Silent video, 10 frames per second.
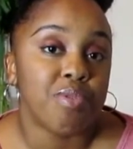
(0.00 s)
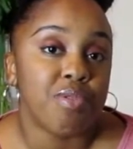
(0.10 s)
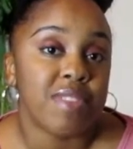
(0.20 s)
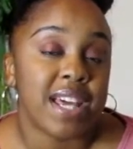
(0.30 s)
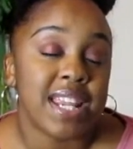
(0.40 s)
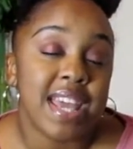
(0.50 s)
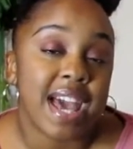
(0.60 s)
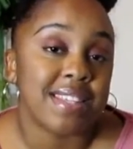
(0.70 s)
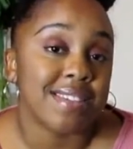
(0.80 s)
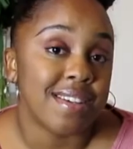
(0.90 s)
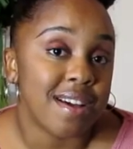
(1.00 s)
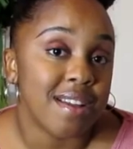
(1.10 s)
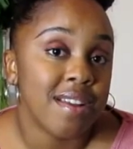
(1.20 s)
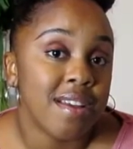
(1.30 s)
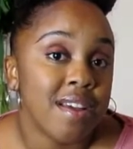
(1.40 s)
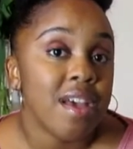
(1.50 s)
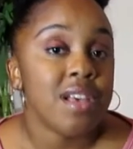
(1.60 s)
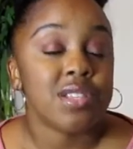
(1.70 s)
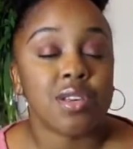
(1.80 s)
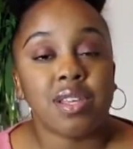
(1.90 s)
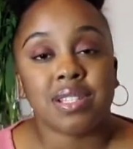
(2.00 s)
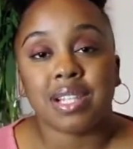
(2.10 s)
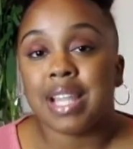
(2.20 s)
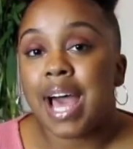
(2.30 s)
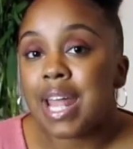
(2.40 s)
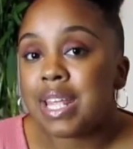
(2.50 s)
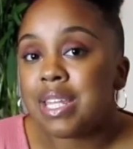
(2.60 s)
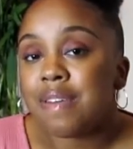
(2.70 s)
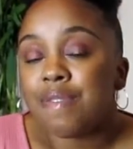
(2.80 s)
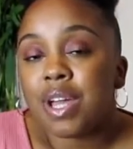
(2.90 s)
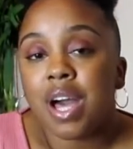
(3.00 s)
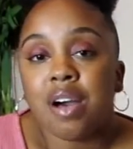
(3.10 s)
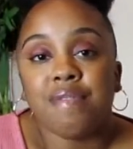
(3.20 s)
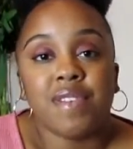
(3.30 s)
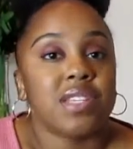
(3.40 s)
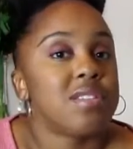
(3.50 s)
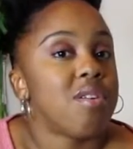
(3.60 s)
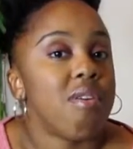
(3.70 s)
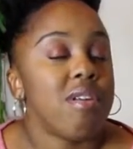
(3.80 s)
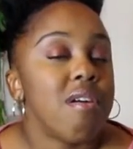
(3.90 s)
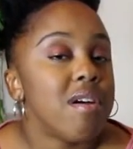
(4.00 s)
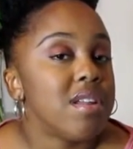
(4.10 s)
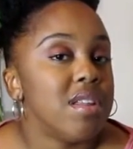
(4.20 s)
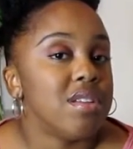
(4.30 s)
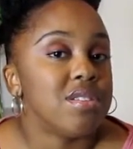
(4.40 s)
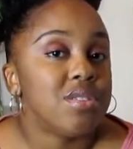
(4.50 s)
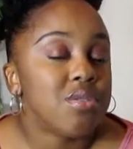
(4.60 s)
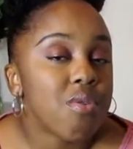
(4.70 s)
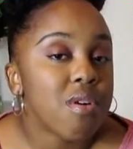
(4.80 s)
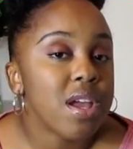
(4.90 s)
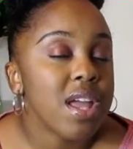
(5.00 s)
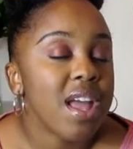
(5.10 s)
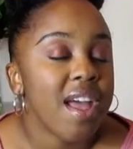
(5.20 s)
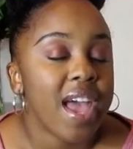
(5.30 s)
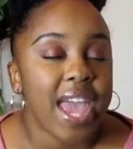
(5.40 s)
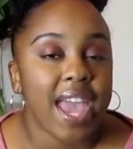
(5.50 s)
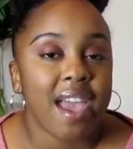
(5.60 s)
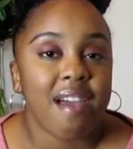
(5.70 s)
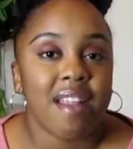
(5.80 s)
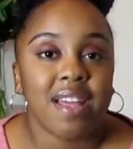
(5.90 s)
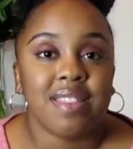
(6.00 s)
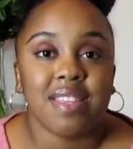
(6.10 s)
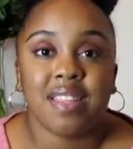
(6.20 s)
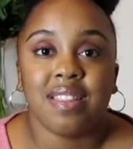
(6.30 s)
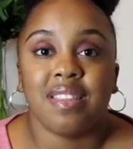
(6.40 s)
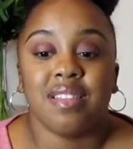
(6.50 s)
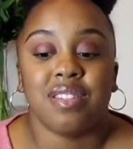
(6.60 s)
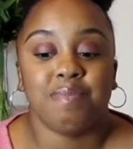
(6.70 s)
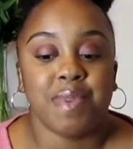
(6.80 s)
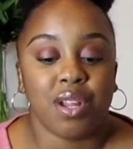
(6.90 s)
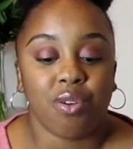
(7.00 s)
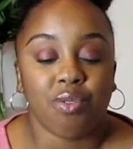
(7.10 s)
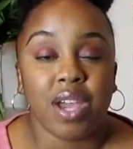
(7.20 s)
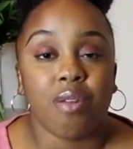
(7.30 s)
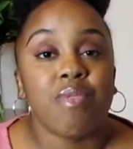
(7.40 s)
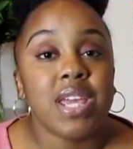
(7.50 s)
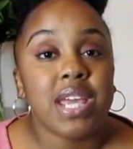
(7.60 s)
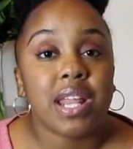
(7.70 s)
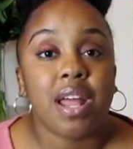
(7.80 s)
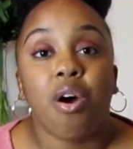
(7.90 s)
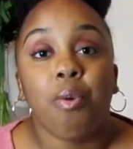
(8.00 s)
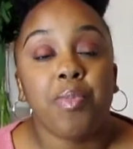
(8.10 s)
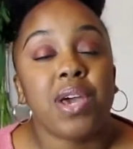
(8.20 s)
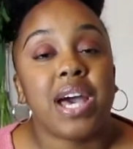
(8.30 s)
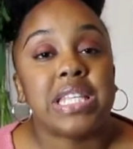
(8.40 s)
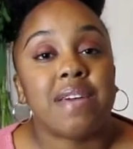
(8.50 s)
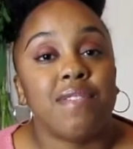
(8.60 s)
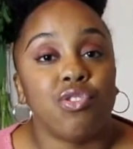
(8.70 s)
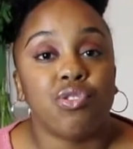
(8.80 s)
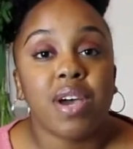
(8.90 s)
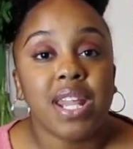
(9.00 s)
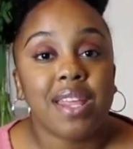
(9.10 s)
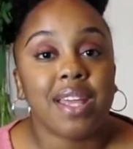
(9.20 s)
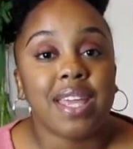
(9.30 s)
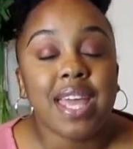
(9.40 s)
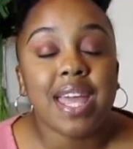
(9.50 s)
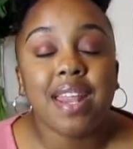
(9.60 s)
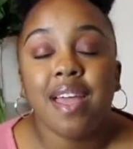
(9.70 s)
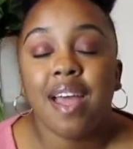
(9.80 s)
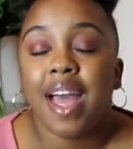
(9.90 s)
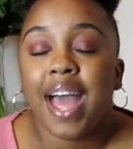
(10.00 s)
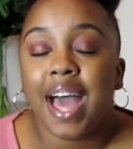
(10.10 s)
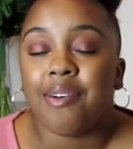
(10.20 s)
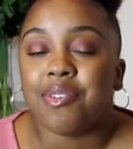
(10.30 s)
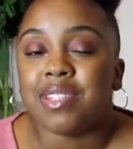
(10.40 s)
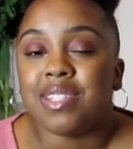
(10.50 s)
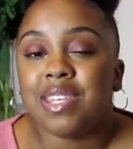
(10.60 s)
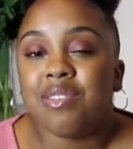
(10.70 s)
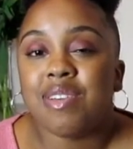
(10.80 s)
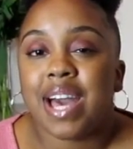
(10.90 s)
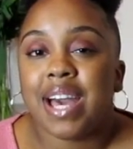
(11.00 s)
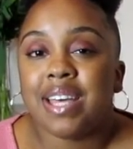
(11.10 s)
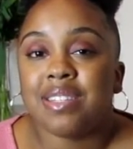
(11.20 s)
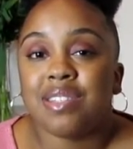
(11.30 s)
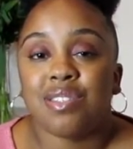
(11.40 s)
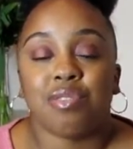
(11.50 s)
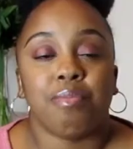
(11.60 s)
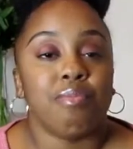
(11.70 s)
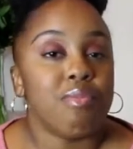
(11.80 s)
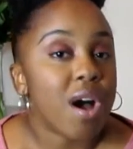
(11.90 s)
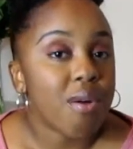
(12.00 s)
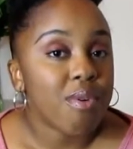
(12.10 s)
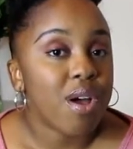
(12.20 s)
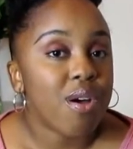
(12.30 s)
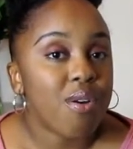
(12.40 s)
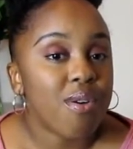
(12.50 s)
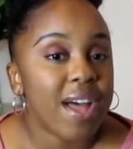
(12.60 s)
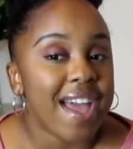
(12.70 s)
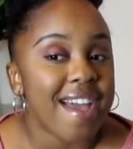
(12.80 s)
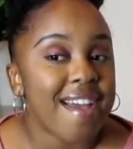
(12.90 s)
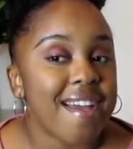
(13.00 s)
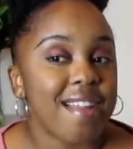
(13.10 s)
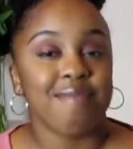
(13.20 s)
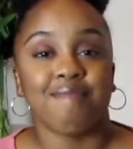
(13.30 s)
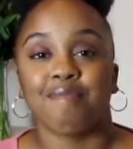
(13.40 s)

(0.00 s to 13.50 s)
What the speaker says: proof that he has a gun. So there's a lot of different conflicts going on in this story, and I think it's been a great read, and I hope you guys have enjoyed it. Again, I will see you guys tomorrow, and